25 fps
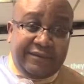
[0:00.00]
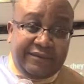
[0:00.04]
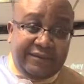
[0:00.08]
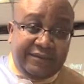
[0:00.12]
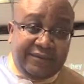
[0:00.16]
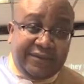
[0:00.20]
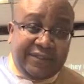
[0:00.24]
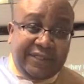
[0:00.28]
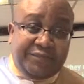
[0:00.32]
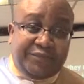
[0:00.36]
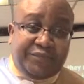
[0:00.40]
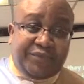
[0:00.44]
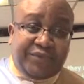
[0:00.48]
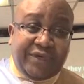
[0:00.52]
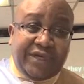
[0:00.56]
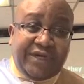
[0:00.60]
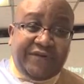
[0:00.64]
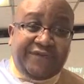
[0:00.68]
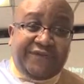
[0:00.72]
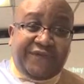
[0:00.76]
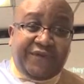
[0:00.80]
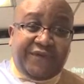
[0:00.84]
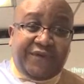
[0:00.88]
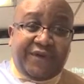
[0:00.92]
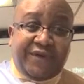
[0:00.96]
you get
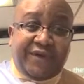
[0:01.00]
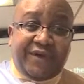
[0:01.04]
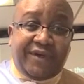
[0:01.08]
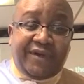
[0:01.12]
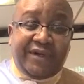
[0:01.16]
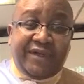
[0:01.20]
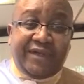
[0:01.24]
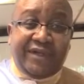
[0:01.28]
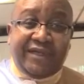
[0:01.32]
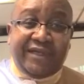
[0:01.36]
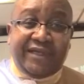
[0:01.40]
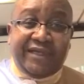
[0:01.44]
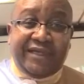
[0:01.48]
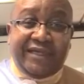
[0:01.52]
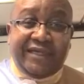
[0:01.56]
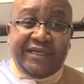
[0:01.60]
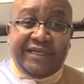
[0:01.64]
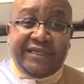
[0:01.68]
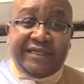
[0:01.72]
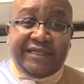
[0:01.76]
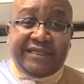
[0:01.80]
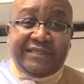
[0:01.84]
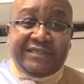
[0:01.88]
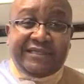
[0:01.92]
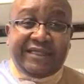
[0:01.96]
prayed for.
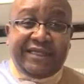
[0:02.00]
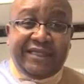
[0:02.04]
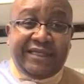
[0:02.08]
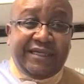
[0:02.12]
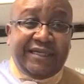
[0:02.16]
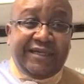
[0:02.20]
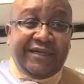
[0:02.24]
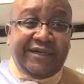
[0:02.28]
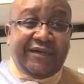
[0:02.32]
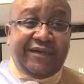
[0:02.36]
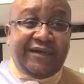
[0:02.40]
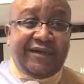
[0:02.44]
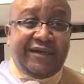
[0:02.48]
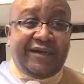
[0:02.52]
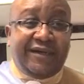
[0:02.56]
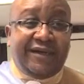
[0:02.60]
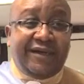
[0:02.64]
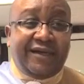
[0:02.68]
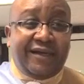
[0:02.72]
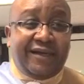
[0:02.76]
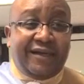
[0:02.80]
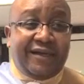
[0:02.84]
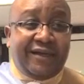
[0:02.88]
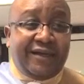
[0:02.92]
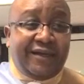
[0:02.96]
They say
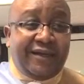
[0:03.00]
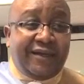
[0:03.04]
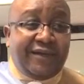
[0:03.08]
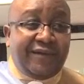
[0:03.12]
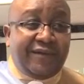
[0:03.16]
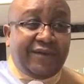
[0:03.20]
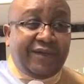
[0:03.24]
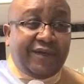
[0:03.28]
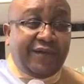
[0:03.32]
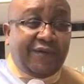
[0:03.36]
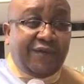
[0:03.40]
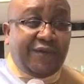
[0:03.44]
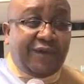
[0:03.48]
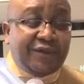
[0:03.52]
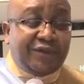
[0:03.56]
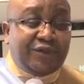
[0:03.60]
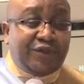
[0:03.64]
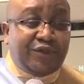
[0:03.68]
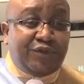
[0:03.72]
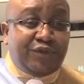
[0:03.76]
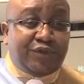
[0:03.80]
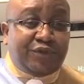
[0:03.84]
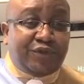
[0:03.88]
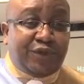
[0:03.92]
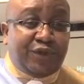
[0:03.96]
uh, they
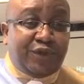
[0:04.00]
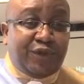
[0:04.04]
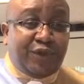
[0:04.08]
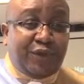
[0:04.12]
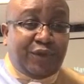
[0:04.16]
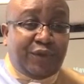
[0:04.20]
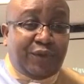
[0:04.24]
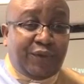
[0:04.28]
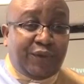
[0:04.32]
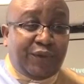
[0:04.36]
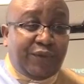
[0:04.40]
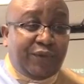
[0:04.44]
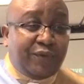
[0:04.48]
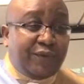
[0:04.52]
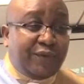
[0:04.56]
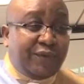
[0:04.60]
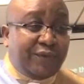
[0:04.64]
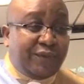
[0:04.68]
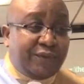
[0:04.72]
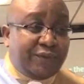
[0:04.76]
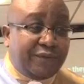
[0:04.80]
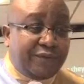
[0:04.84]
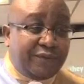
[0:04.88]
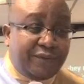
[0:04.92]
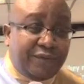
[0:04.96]
want you to go
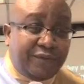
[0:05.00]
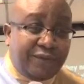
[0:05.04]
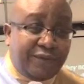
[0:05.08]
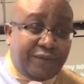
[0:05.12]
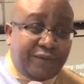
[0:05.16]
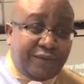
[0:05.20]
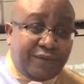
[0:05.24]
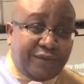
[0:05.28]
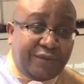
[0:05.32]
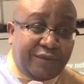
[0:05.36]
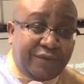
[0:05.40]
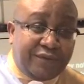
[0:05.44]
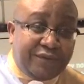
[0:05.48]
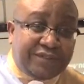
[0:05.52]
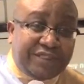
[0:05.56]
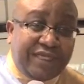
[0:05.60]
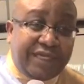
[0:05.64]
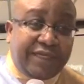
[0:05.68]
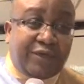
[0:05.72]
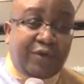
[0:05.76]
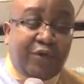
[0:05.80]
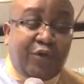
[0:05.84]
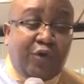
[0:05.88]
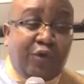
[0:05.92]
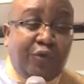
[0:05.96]

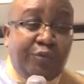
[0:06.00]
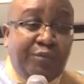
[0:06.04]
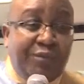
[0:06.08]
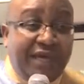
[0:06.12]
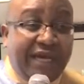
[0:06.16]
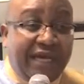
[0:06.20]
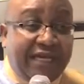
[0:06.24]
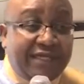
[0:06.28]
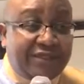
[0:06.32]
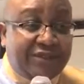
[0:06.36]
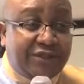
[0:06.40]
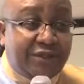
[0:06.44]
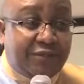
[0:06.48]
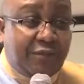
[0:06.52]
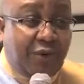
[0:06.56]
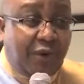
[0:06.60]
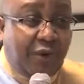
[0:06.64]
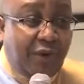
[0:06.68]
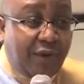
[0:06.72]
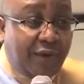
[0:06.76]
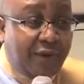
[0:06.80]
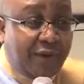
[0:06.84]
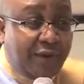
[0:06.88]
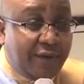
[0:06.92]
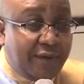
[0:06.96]
take
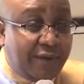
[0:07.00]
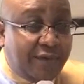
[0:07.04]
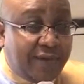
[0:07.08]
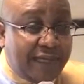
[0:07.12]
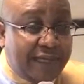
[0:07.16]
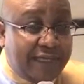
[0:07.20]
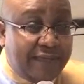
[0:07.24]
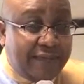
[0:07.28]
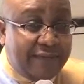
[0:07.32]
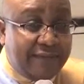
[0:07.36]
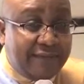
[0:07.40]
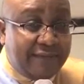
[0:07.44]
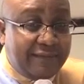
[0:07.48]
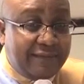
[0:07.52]
omiyajipon, right?